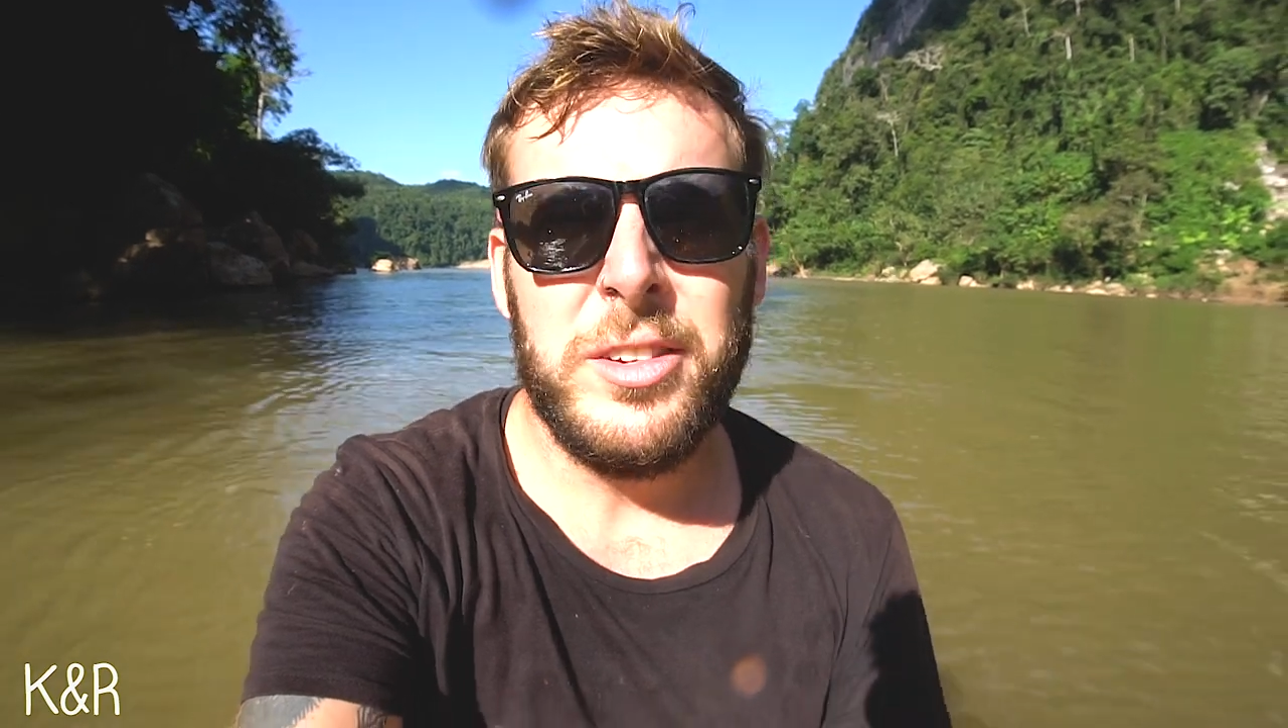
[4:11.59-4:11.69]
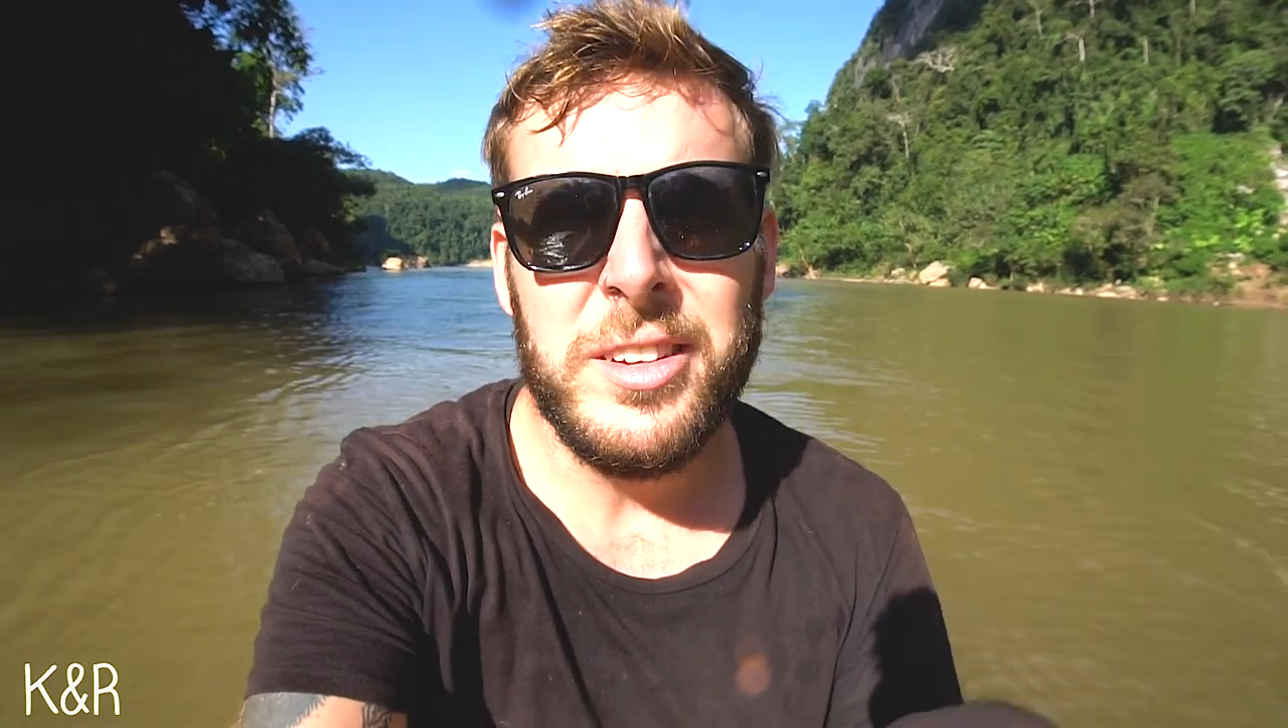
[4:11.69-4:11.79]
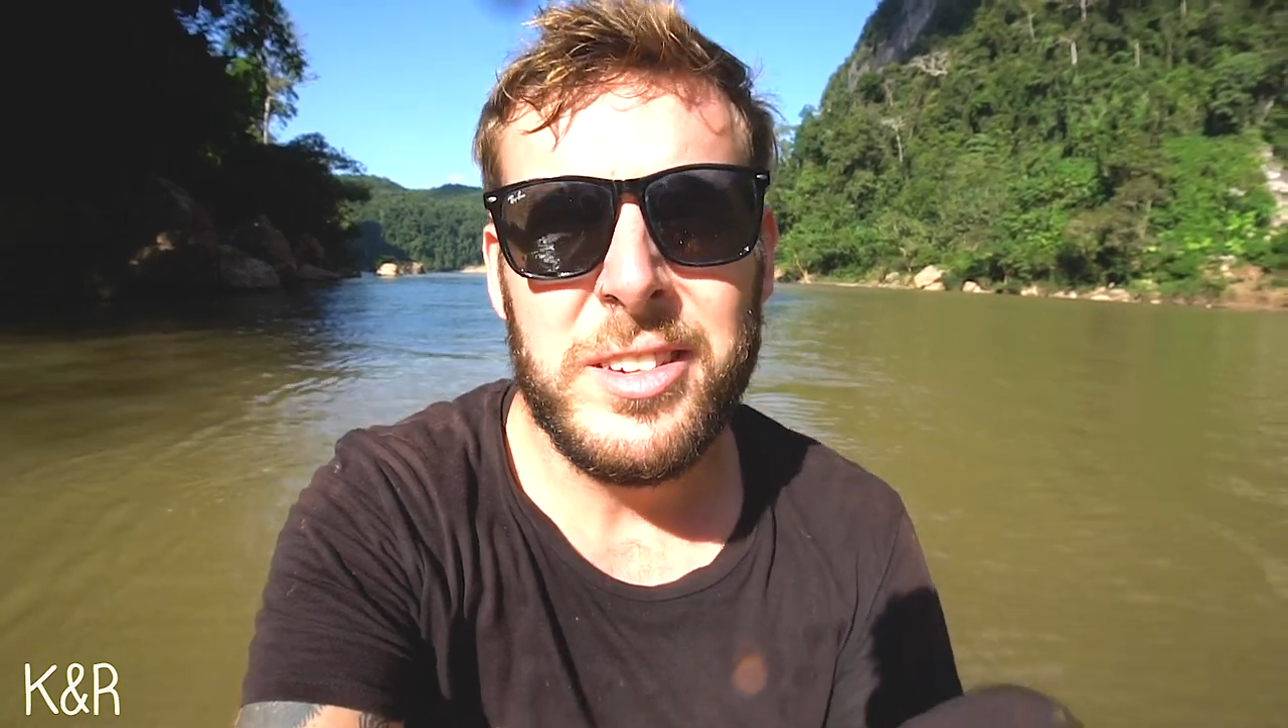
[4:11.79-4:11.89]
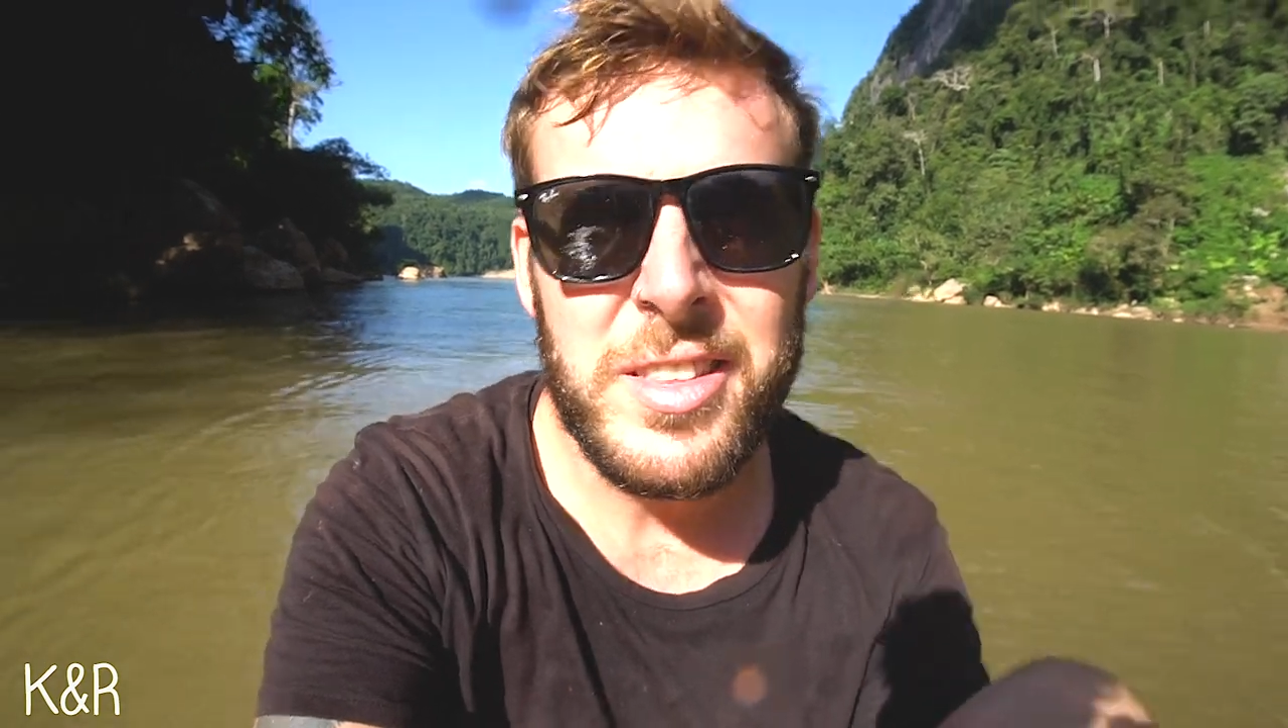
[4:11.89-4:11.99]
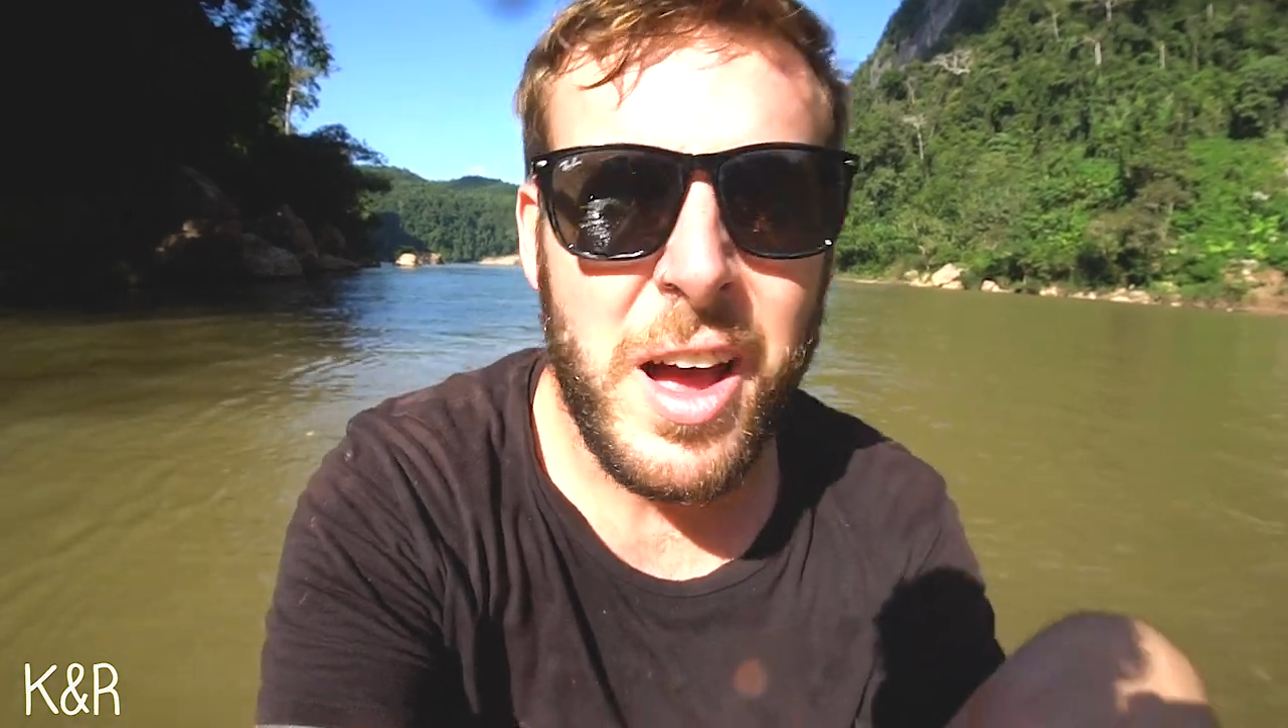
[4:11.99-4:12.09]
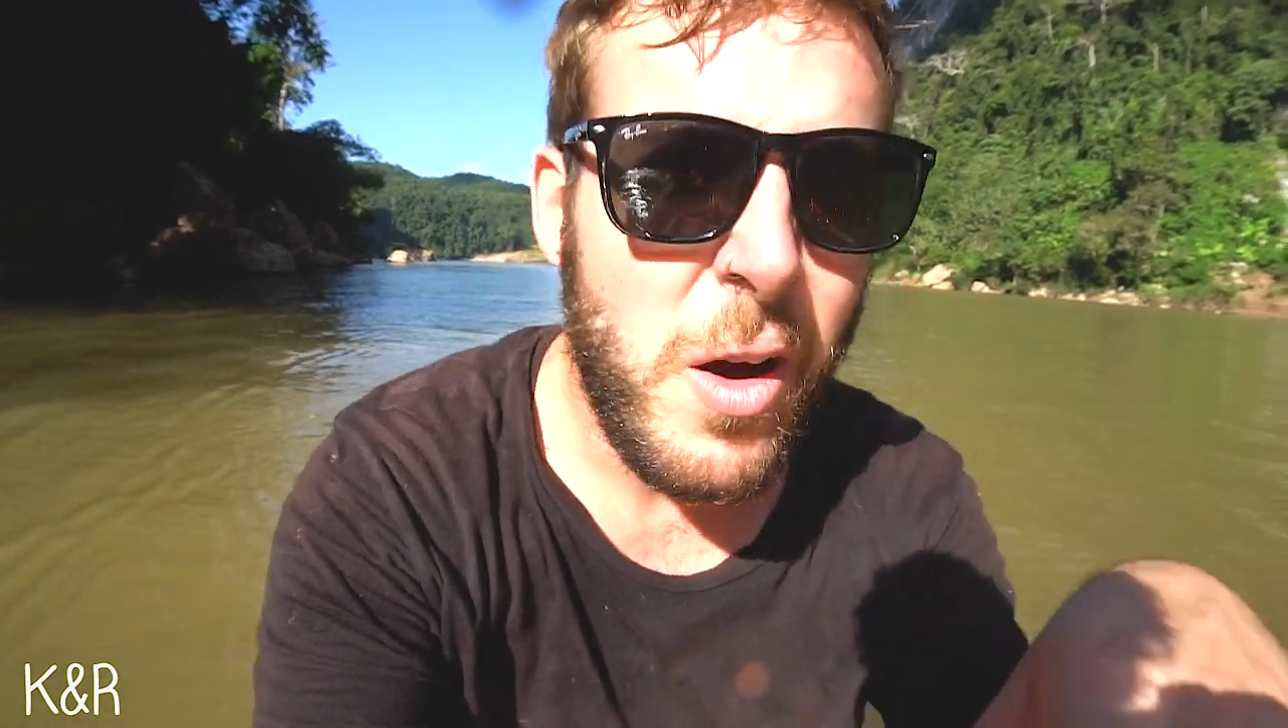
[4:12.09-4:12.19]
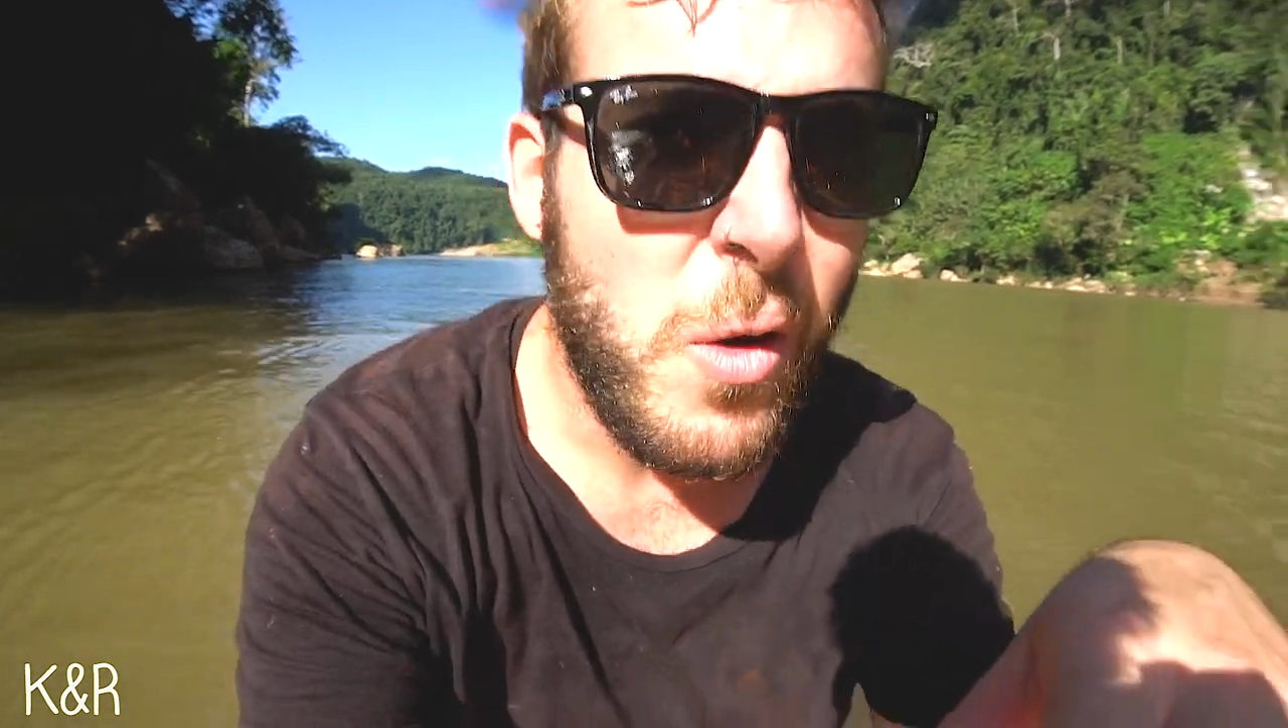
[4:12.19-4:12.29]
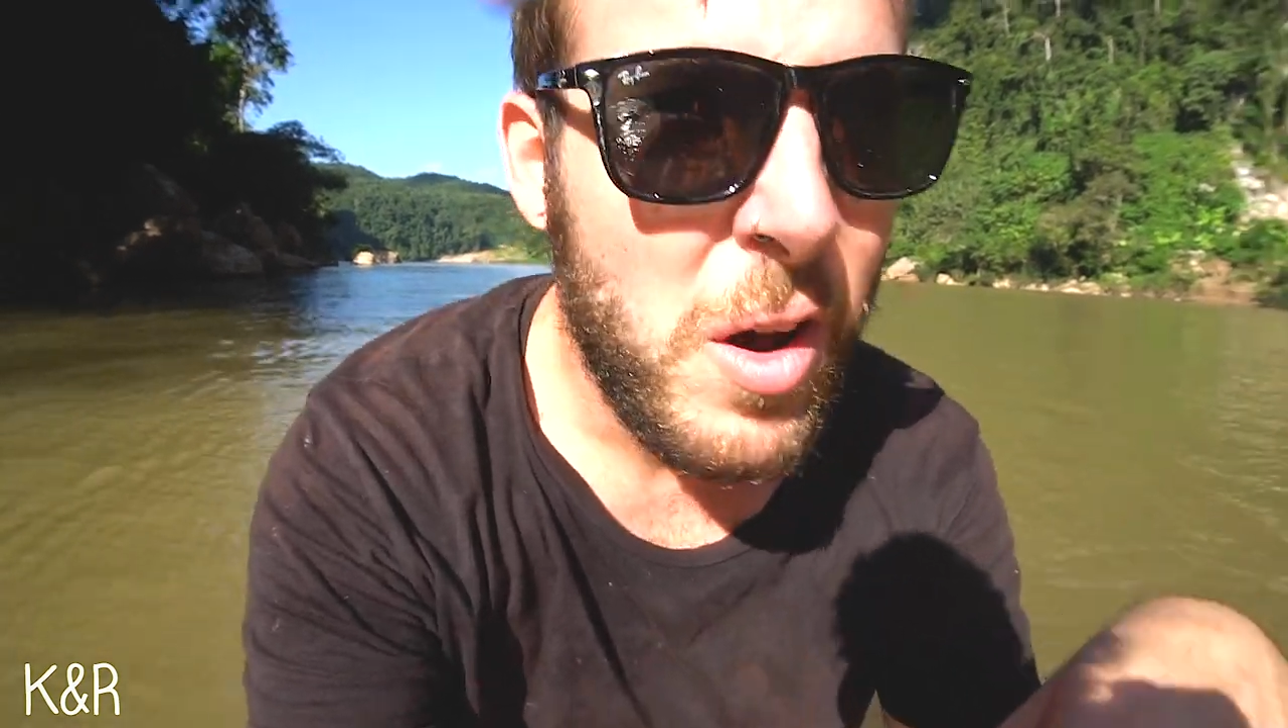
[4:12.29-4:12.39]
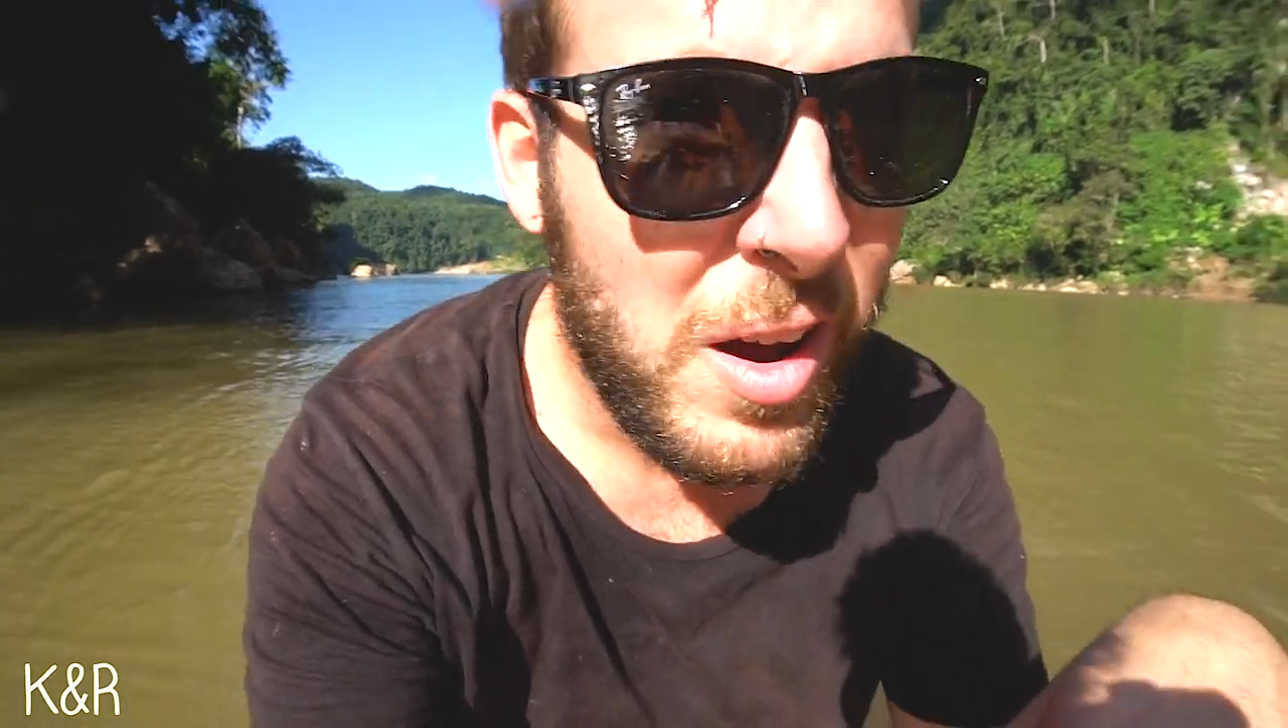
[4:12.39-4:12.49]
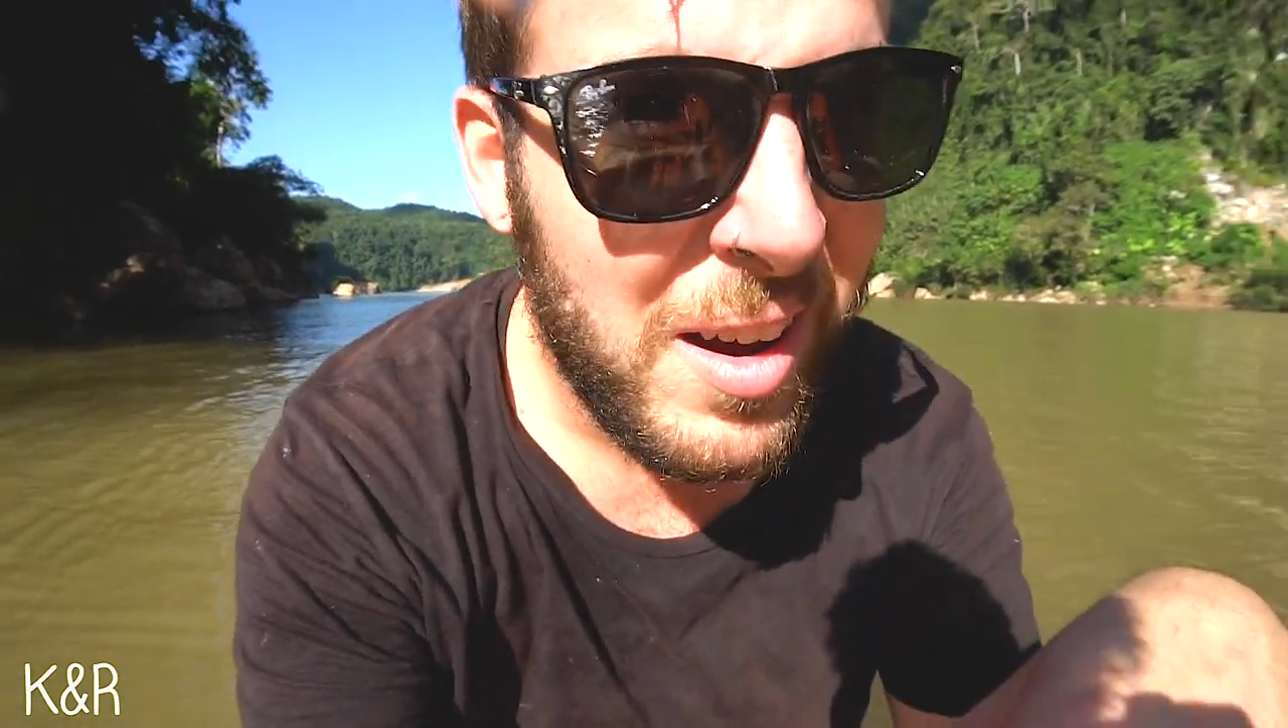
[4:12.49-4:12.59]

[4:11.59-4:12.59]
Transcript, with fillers: since now